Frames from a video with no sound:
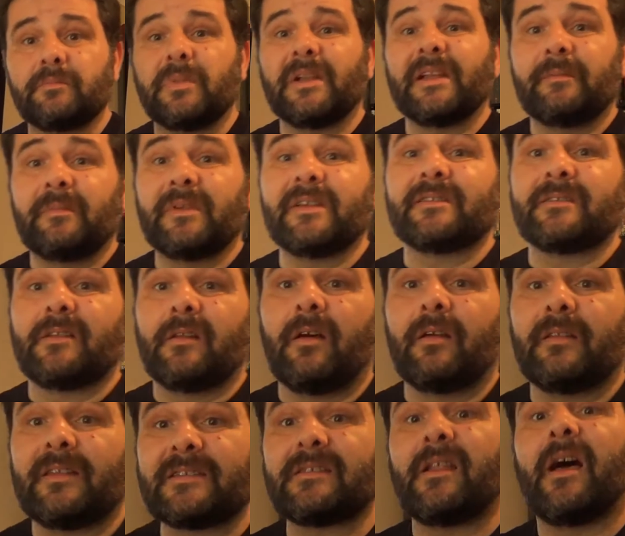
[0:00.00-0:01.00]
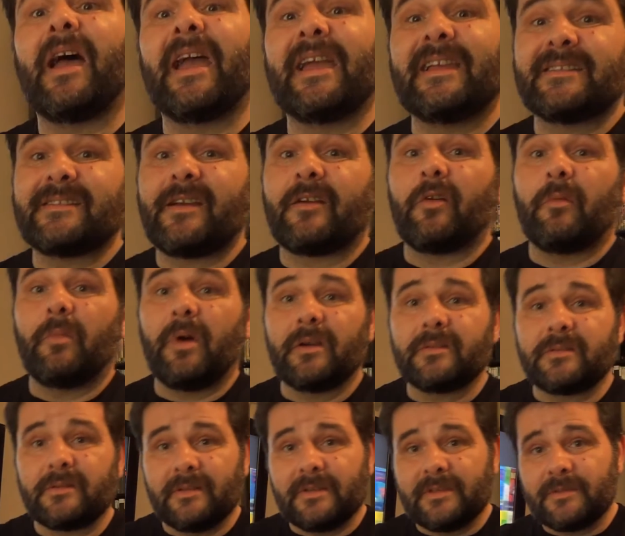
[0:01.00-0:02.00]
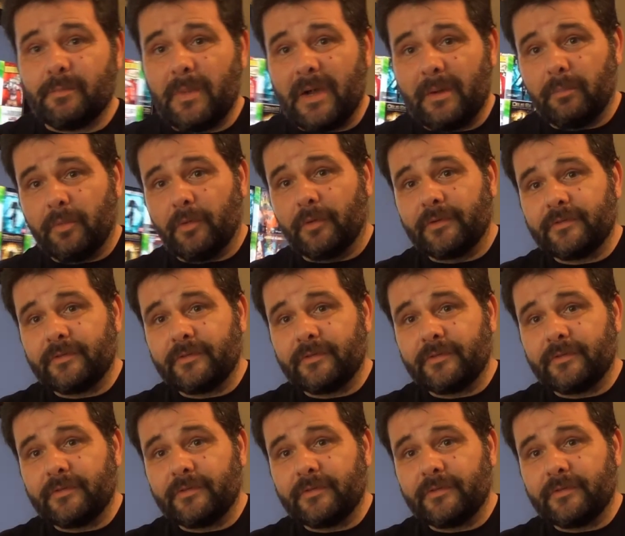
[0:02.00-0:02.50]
believe me, there's a lot. There's like eight terabytes on this bad boy.